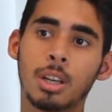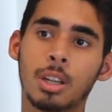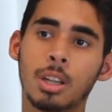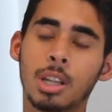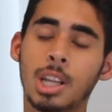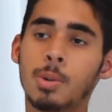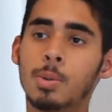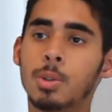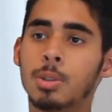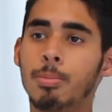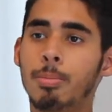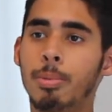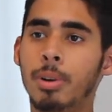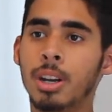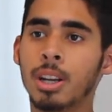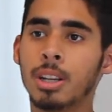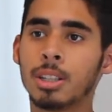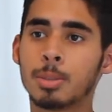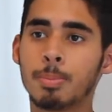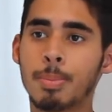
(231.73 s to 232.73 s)
They would
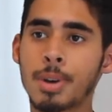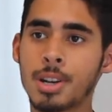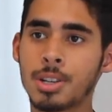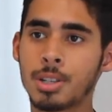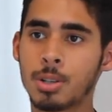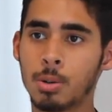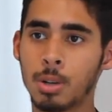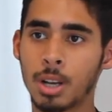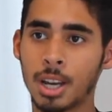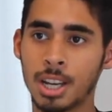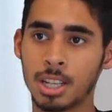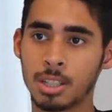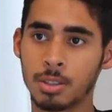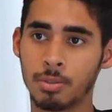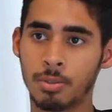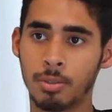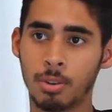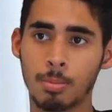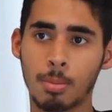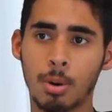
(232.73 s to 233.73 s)
bring special guests
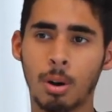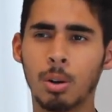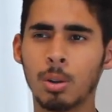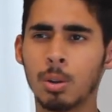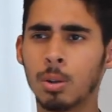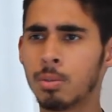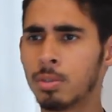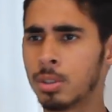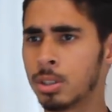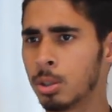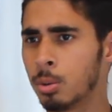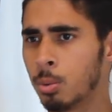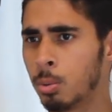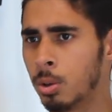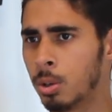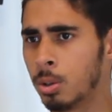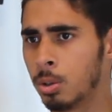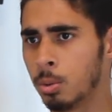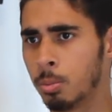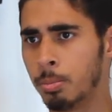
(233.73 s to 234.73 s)
from all over the
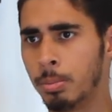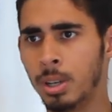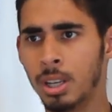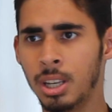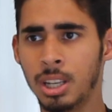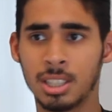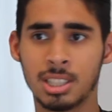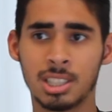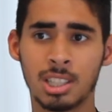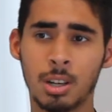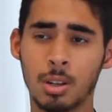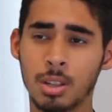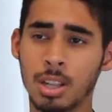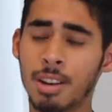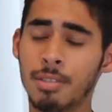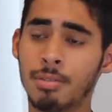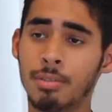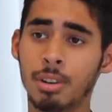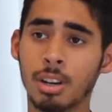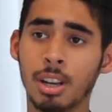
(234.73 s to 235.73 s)
world, be it South
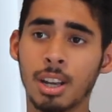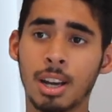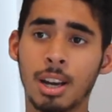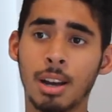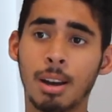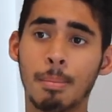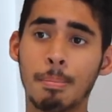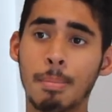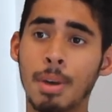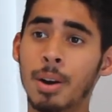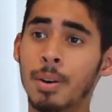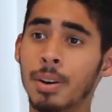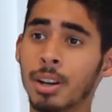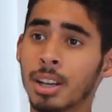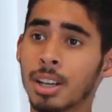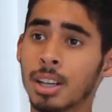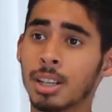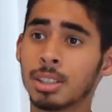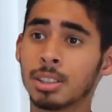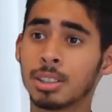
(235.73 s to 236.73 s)
Africa,
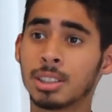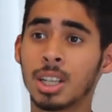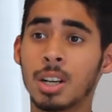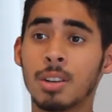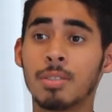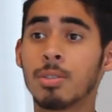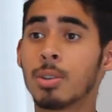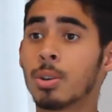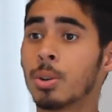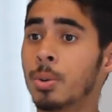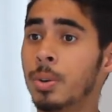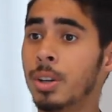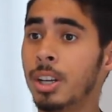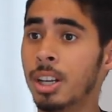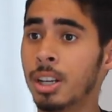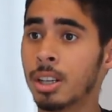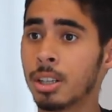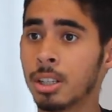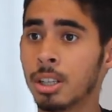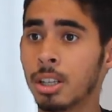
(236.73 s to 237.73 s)
America, South
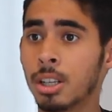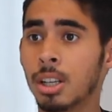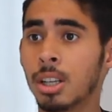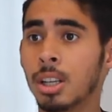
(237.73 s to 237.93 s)
Korea,